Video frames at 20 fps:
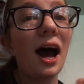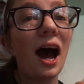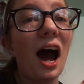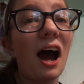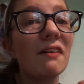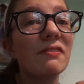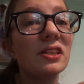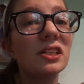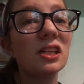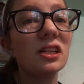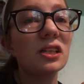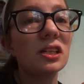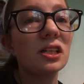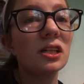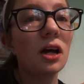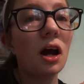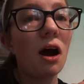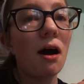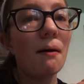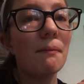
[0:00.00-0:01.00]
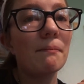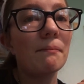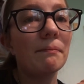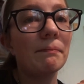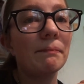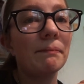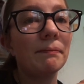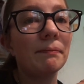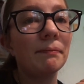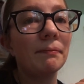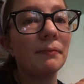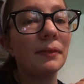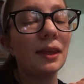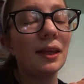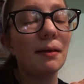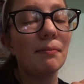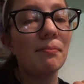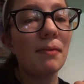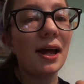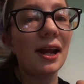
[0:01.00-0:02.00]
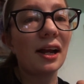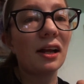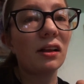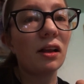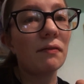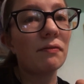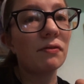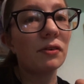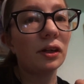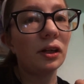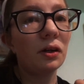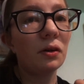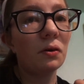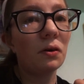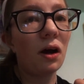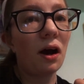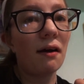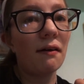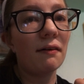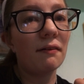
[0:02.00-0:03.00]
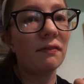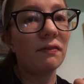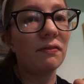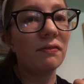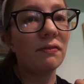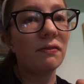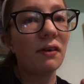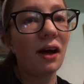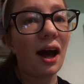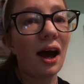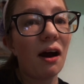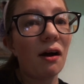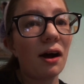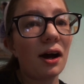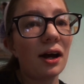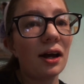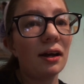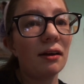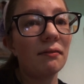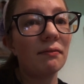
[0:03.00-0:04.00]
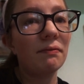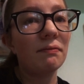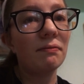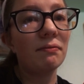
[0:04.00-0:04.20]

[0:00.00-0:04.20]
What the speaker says: I've just made a clip for you of how